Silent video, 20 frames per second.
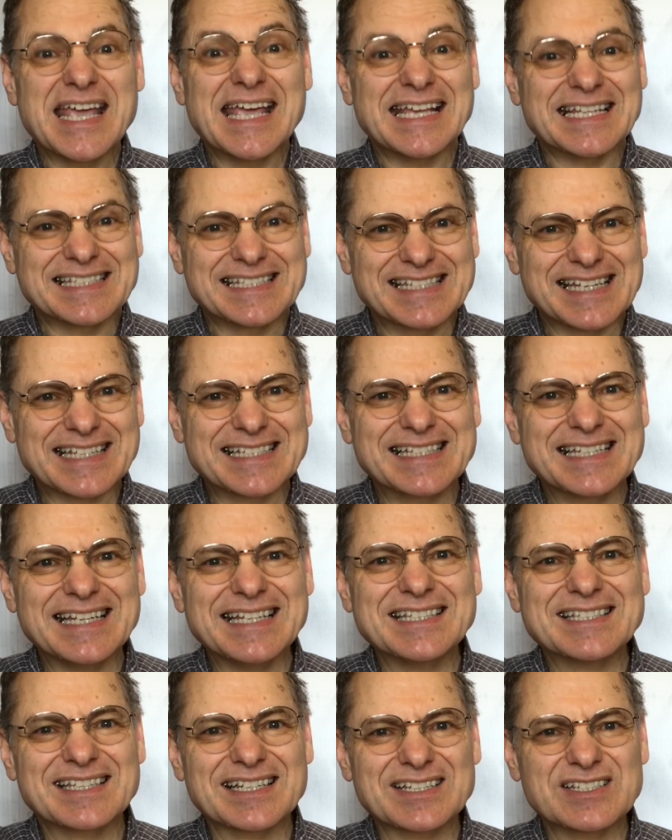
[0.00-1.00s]
In
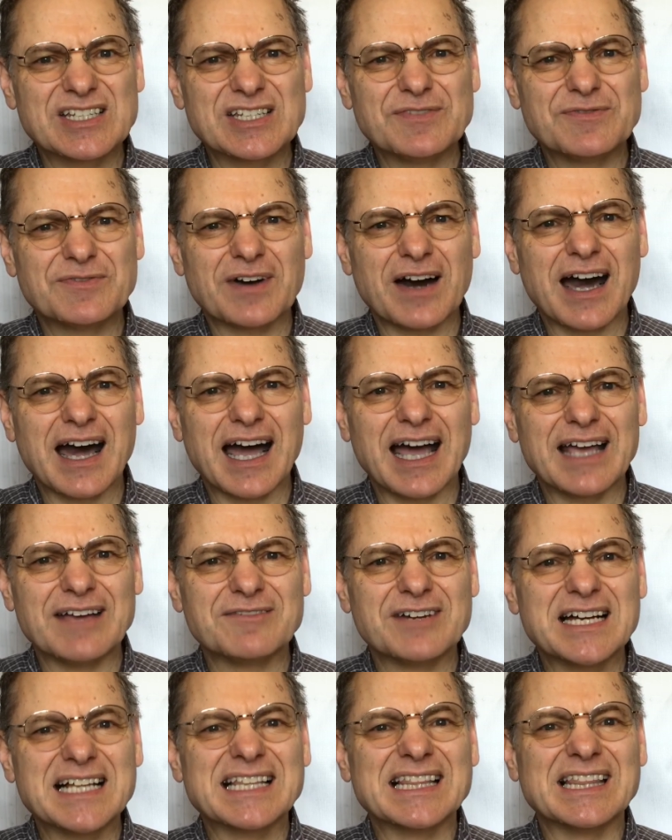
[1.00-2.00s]
1665,
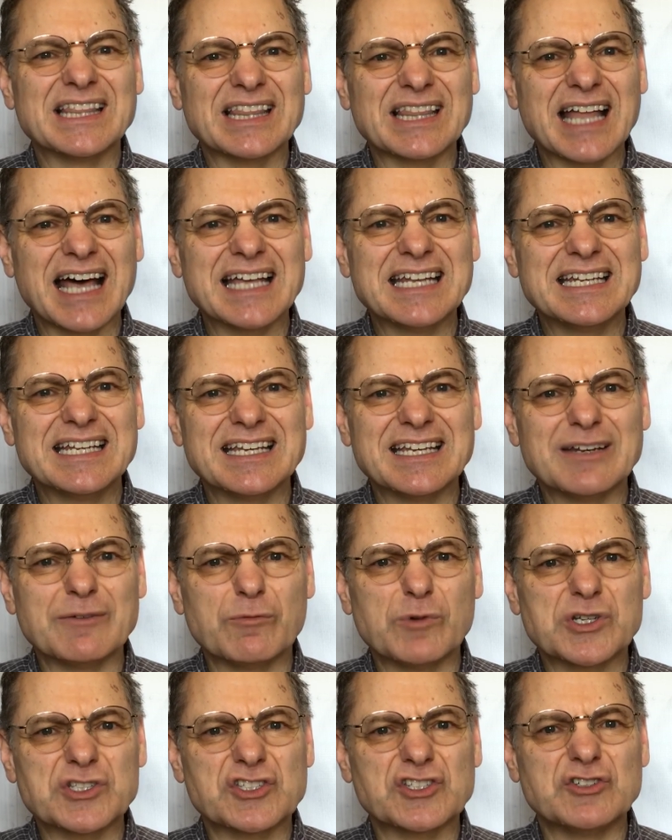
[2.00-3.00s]
London
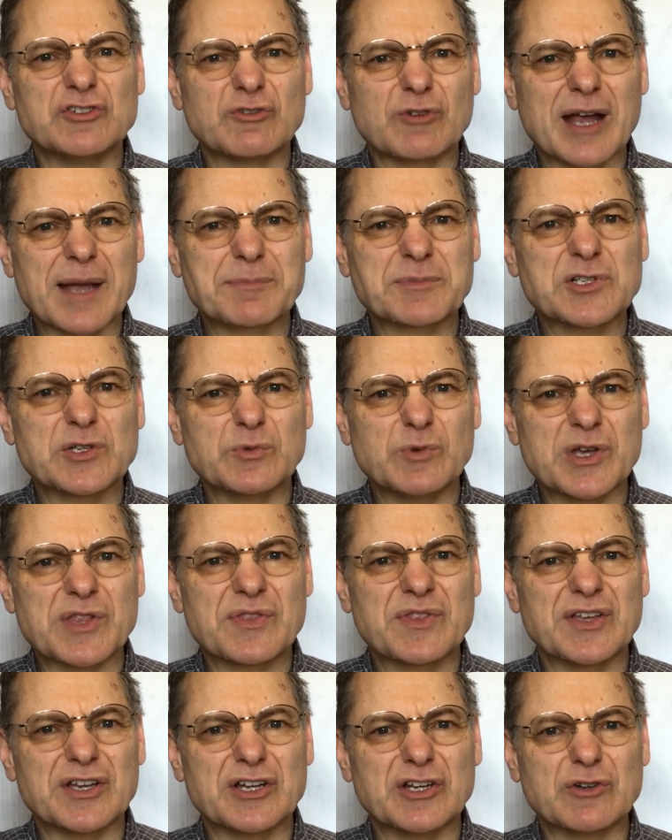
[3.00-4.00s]
was gripped
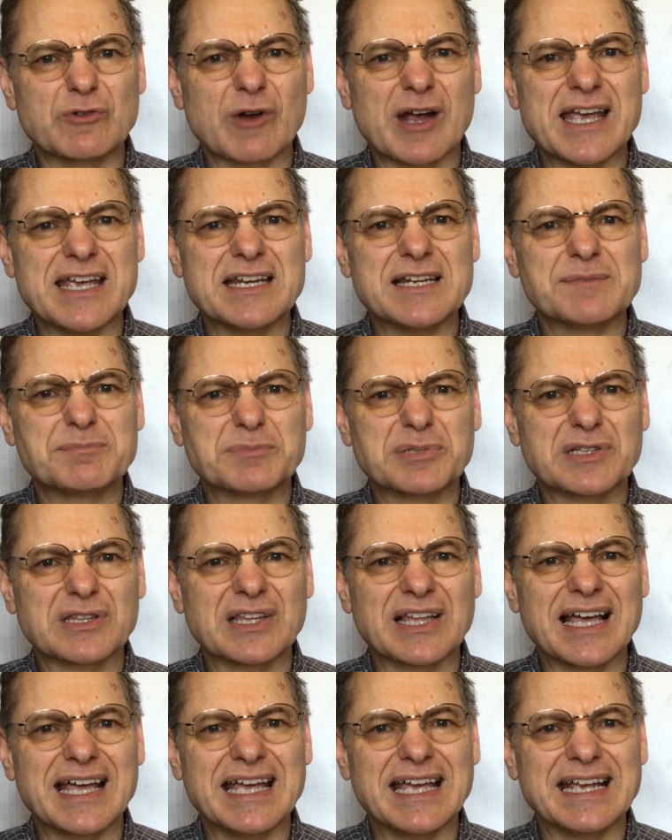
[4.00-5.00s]
with the Great
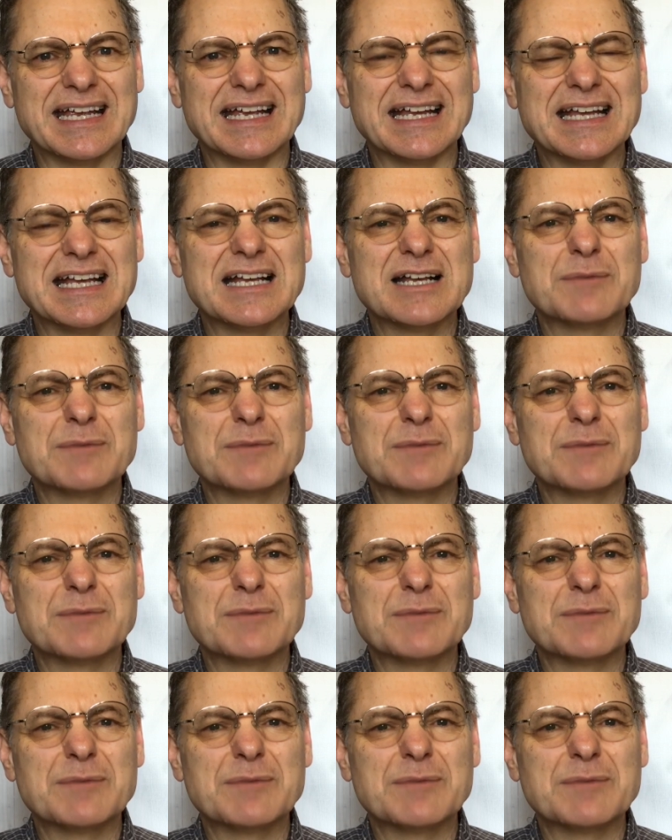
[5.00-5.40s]
Plague.